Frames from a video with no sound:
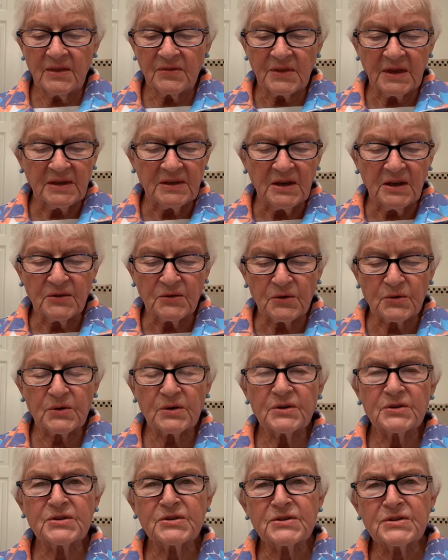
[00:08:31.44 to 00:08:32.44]
They
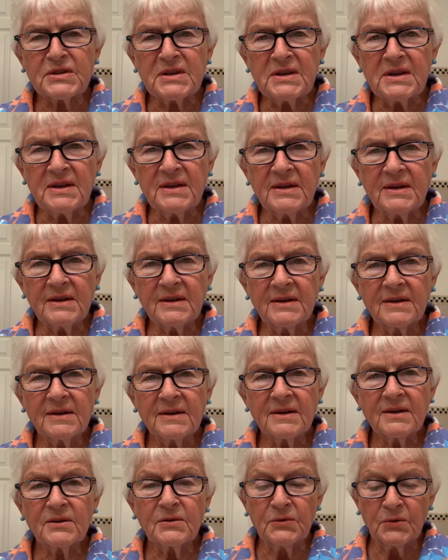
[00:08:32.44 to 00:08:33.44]
neither see
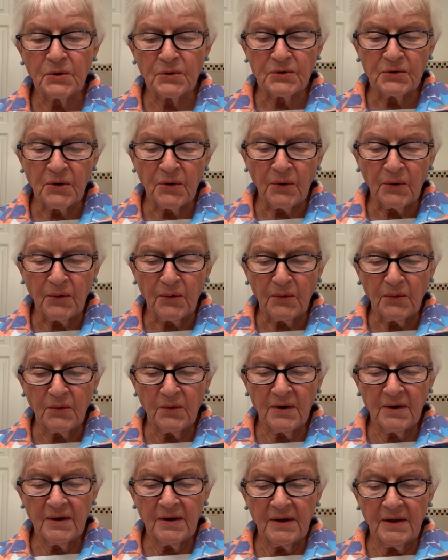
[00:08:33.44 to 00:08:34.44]
nor know